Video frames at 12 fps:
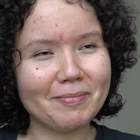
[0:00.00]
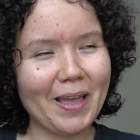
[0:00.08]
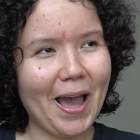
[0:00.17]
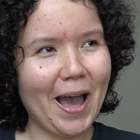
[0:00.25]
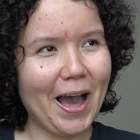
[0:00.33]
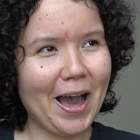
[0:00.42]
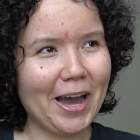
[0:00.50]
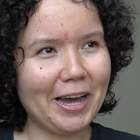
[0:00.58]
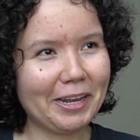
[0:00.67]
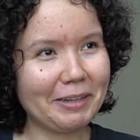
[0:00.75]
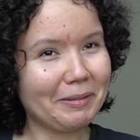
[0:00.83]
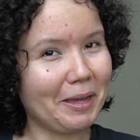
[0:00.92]

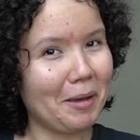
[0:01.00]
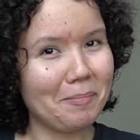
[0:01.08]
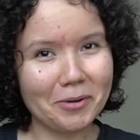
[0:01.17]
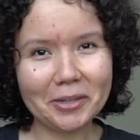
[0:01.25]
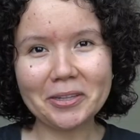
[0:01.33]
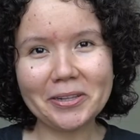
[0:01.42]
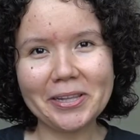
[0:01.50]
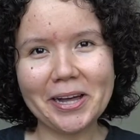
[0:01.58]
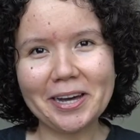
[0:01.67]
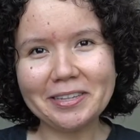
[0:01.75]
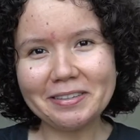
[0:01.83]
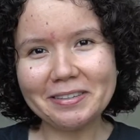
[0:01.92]
and I booked the
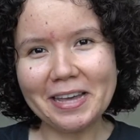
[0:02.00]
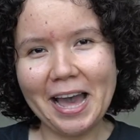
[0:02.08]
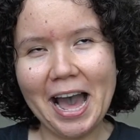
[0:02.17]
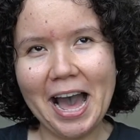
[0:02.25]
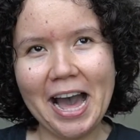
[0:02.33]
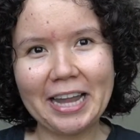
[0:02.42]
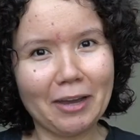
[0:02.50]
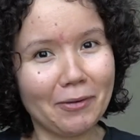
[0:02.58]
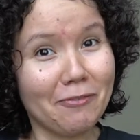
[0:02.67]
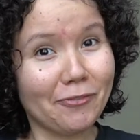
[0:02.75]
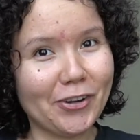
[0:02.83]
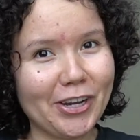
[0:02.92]
class, and I
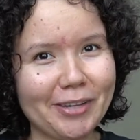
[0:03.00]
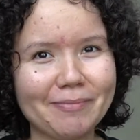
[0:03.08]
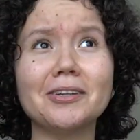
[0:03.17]
went for it.